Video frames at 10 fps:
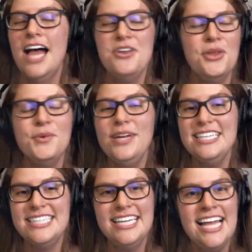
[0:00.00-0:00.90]
Another way
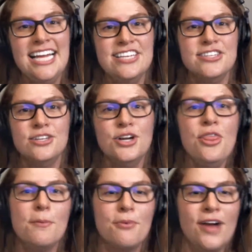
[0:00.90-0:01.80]
to say that is
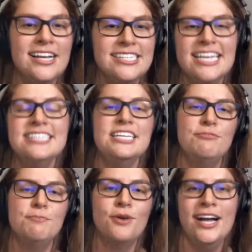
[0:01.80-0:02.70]
learn the process
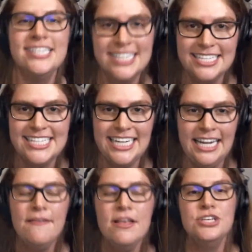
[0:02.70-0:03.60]
of processing.